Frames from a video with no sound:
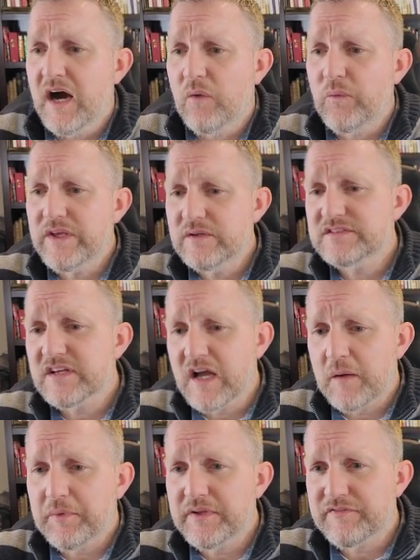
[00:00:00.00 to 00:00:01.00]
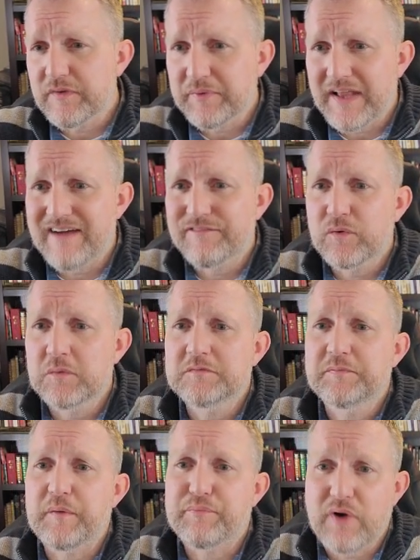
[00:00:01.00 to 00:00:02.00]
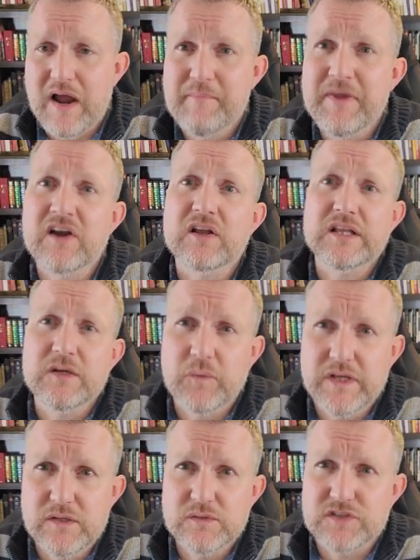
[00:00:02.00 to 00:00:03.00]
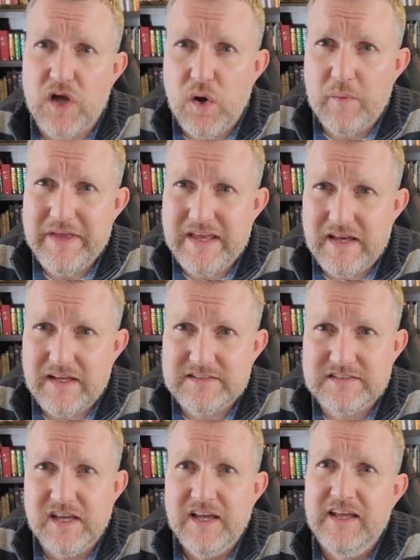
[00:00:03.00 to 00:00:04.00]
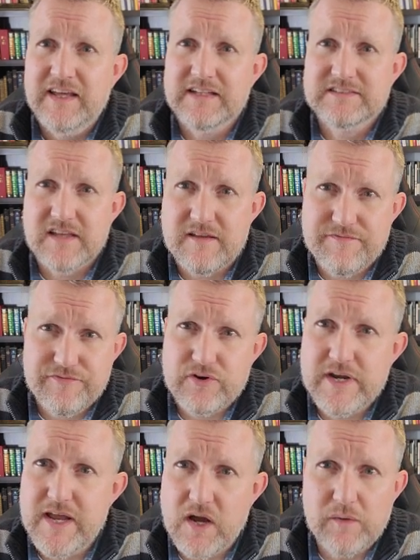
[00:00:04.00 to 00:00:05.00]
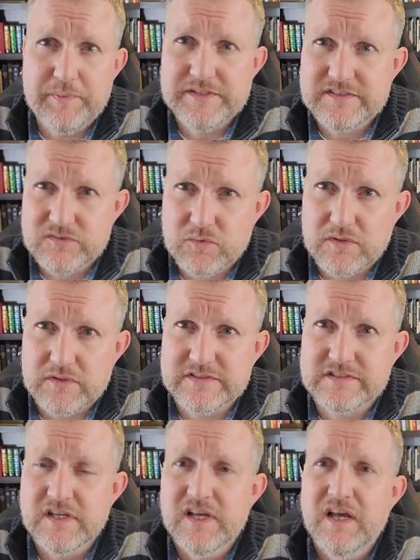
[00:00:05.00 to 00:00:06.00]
We use a couple different platforms, but primarily we use OBS. It's a free open source